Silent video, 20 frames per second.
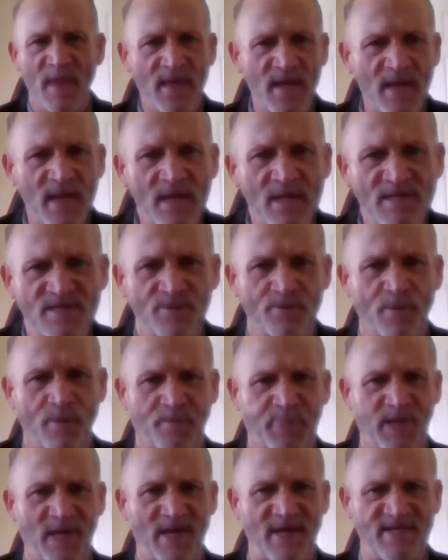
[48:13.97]
is a
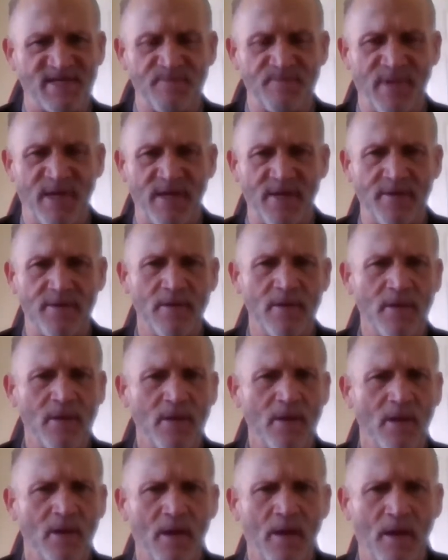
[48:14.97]
replacement
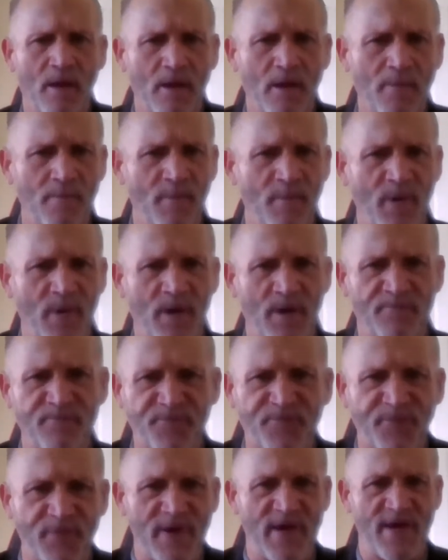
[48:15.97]

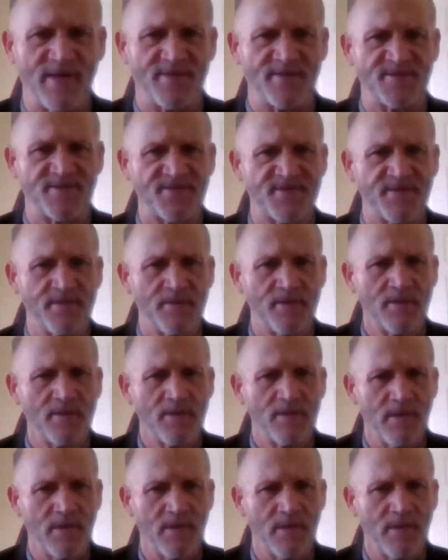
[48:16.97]
of friends